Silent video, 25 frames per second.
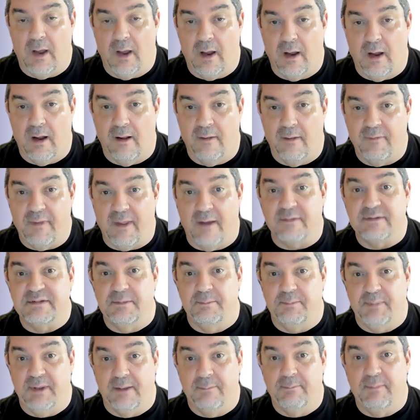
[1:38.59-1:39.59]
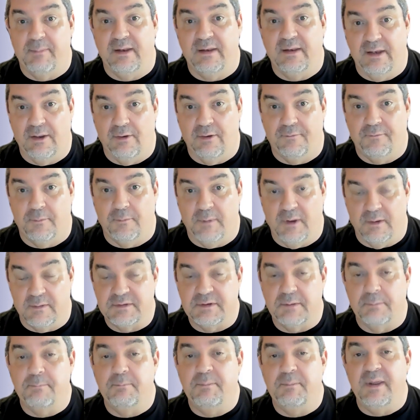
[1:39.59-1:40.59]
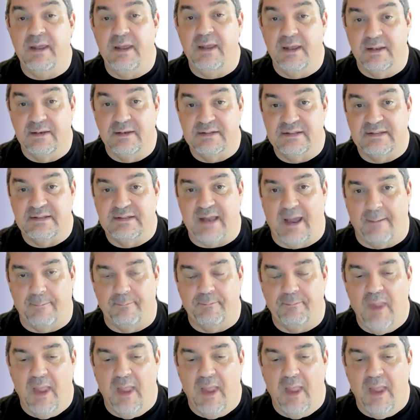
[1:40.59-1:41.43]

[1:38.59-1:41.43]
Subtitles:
that was a big, big deal for me. It was a big step.